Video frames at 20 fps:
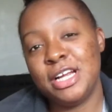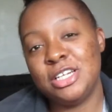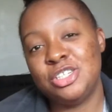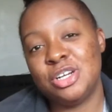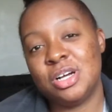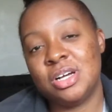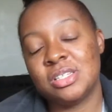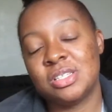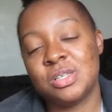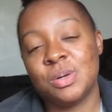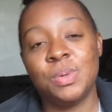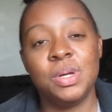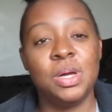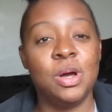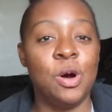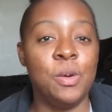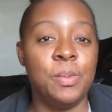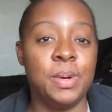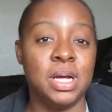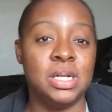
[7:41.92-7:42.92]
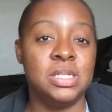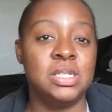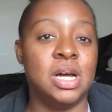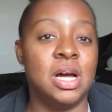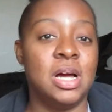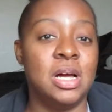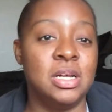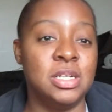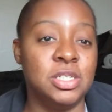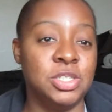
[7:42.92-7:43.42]
right y'all so we hope that
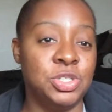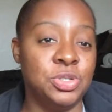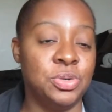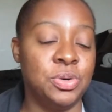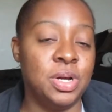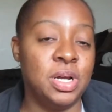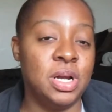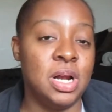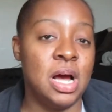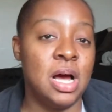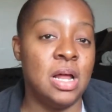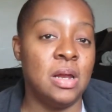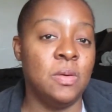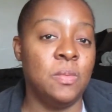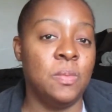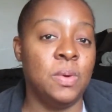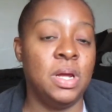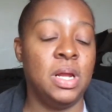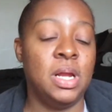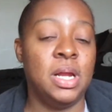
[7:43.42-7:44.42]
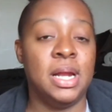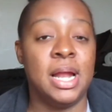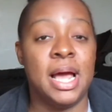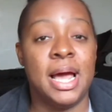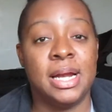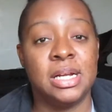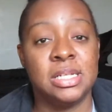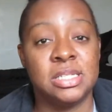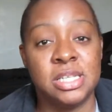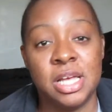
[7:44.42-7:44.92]
y'all enjoyed halloween and
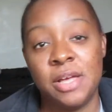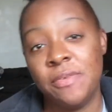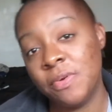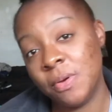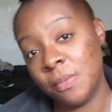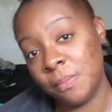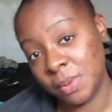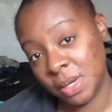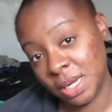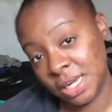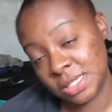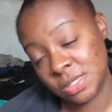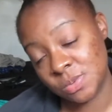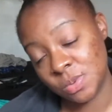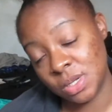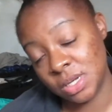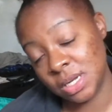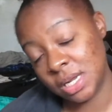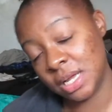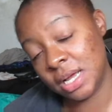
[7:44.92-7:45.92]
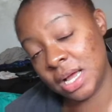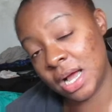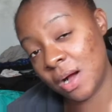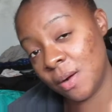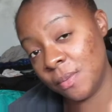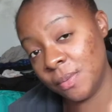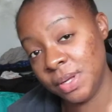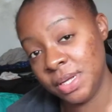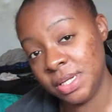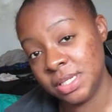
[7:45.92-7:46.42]
had a safe and blessed one like
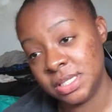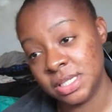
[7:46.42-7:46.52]
how we